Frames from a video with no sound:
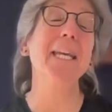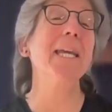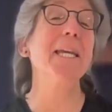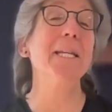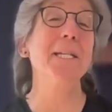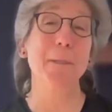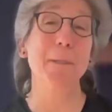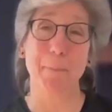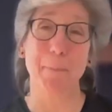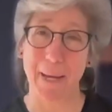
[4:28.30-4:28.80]

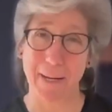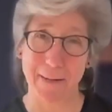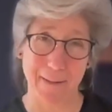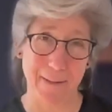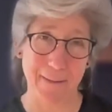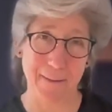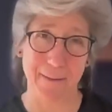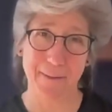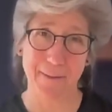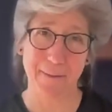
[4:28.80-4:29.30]

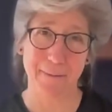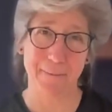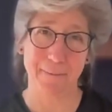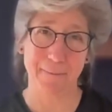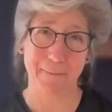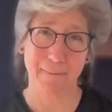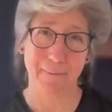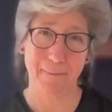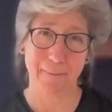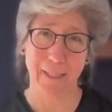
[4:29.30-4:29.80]
independence.
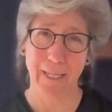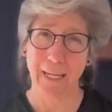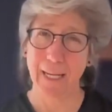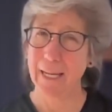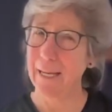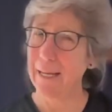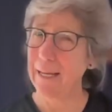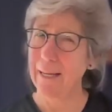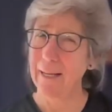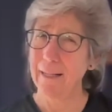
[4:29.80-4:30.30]

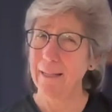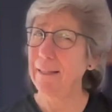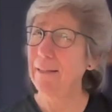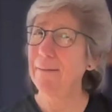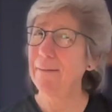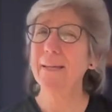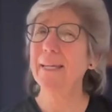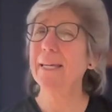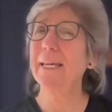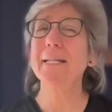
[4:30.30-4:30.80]

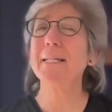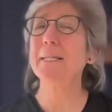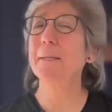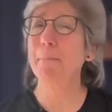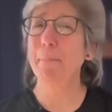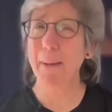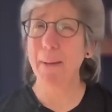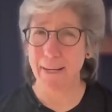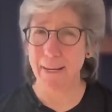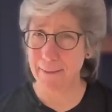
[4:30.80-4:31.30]
Living
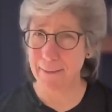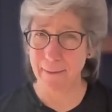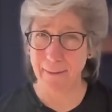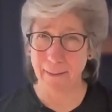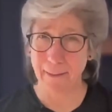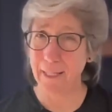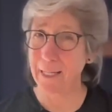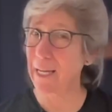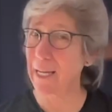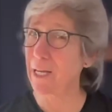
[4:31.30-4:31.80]

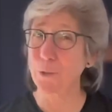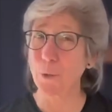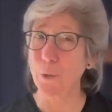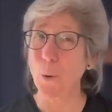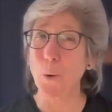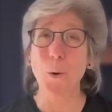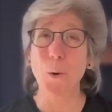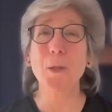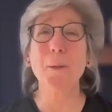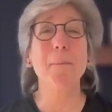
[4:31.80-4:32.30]
independently is
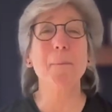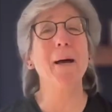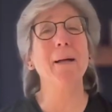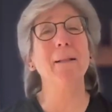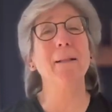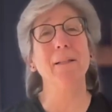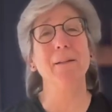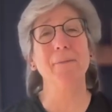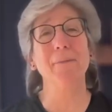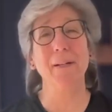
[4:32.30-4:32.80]
all
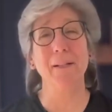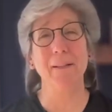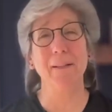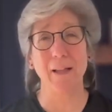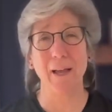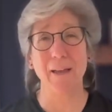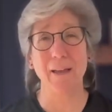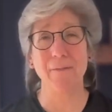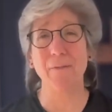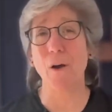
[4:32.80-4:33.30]
about living
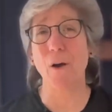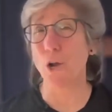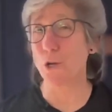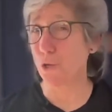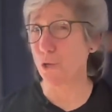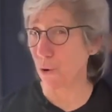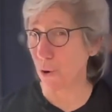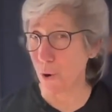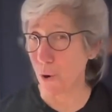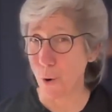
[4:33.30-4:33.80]
life on
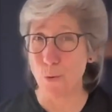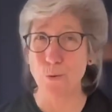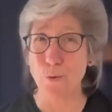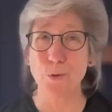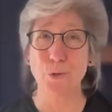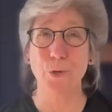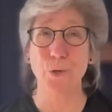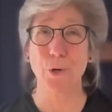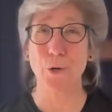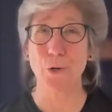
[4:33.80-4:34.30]
your own
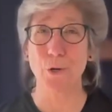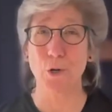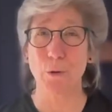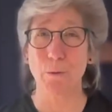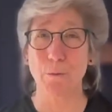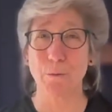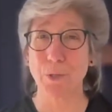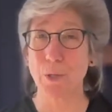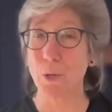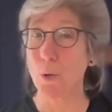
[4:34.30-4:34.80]

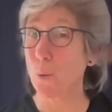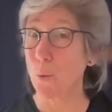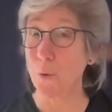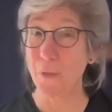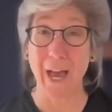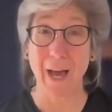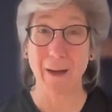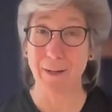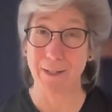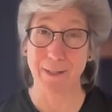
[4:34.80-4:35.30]
terms
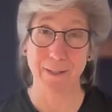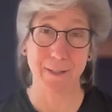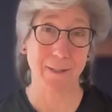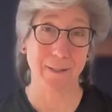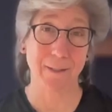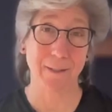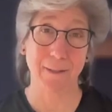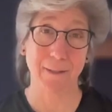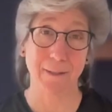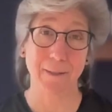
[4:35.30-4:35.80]
without
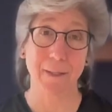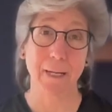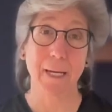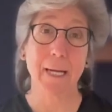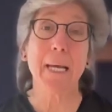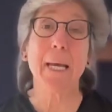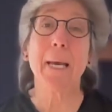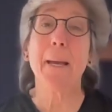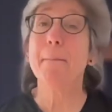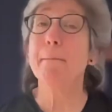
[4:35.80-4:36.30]
assistance,
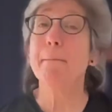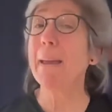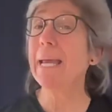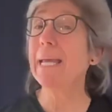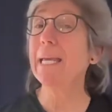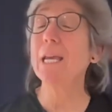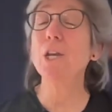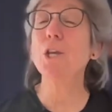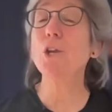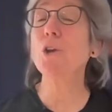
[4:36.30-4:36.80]

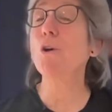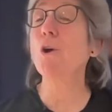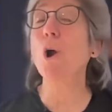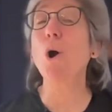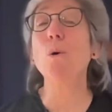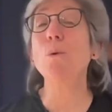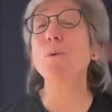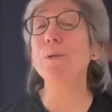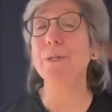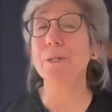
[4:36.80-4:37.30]
making your
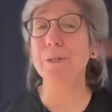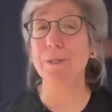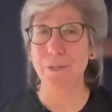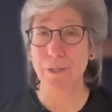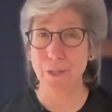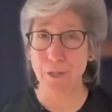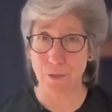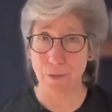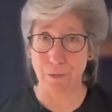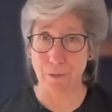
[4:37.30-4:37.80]
own
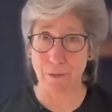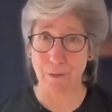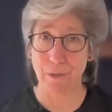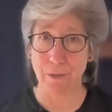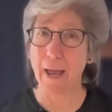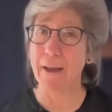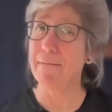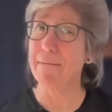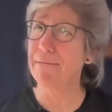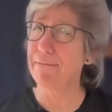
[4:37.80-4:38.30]
decisions
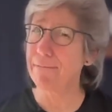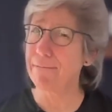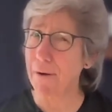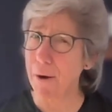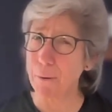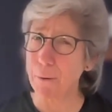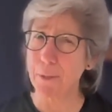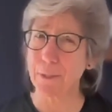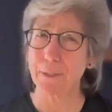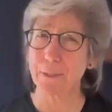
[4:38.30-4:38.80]
and
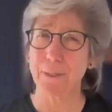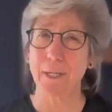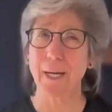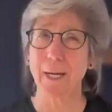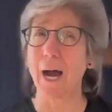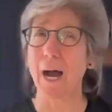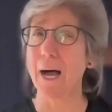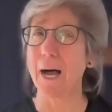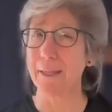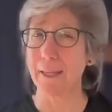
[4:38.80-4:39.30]
focusing
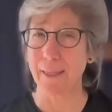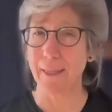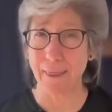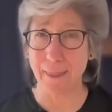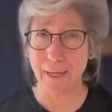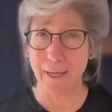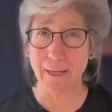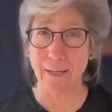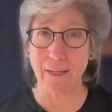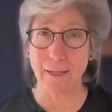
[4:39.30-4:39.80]
on the
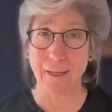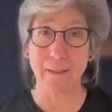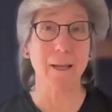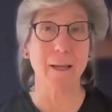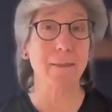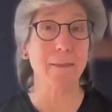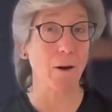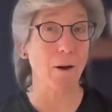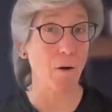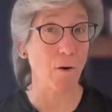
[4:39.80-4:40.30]
things
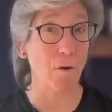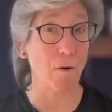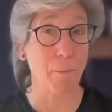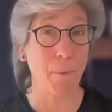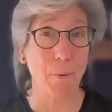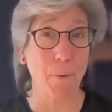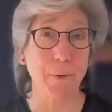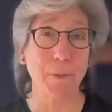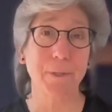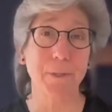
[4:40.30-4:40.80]
that are
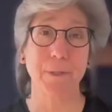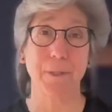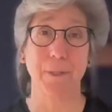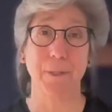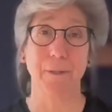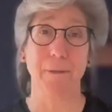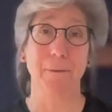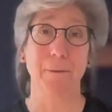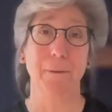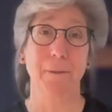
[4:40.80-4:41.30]
important to
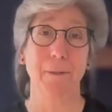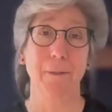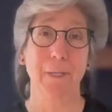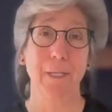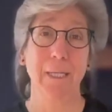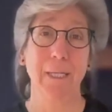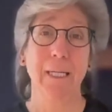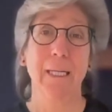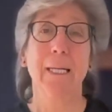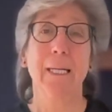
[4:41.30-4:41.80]
you.
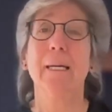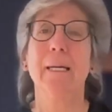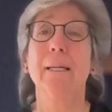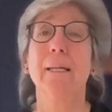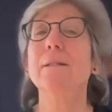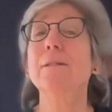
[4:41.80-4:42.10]
This